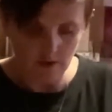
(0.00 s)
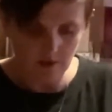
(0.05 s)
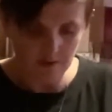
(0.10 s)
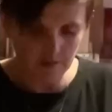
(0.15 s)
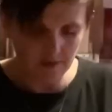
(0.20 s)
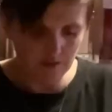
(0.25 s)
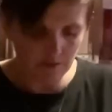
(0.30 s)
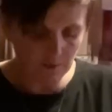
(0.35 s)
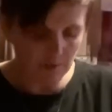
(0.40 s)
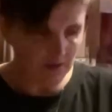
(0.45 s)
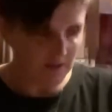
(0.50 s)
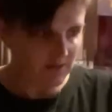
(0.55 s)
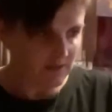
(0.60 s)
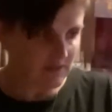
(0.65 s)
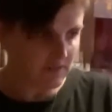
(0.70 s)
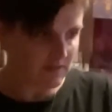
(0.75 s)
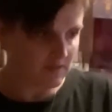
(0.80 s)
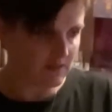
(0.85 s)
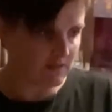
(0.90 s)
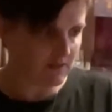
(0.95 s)
think they were like
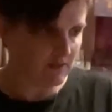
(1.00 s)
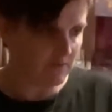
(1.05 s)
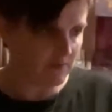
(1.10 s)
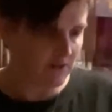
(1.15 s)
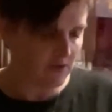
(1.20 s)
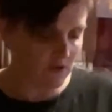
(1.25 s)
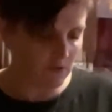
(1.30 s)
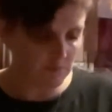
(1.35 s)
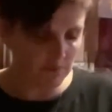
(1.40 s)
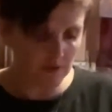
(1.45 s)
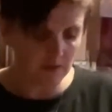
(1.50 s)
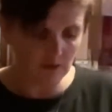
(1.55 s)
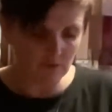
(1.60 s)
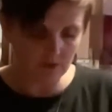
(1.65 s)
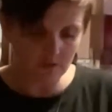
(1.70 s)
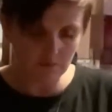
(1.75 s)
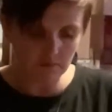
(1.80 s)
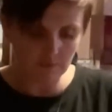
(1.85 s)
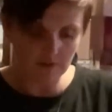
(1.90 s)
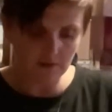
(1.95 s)
79p or
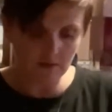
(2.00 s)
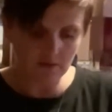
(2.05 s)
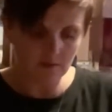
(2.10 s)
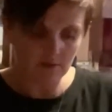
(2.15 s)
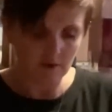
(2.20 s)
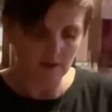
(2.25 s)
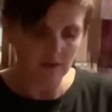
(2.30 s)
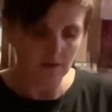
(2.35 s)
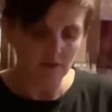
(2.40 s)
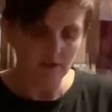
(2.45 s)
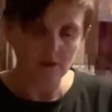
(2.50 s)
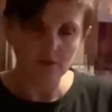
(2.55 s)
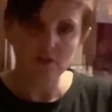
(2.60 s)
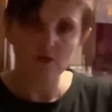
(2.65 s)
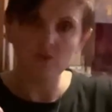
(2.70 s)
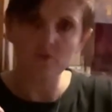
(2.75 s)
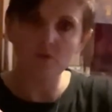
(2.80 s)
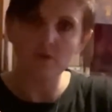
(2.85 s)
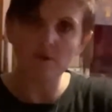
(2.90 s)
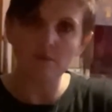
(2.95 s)
something.
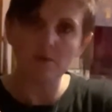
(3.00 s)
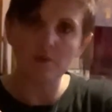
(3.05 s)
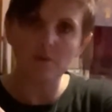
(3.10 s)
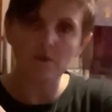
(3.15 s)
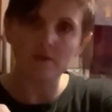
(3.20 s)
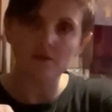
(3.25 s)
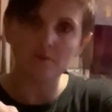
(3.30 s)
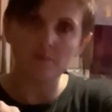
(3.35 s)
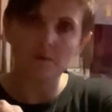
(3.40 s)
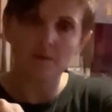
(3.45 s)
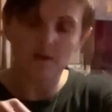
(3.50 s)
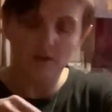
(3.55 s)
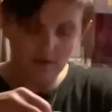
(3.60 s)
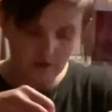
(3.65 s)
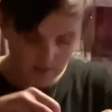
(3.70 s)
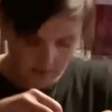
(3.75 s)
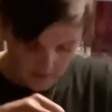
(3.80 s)
So I thought they were quite sweet.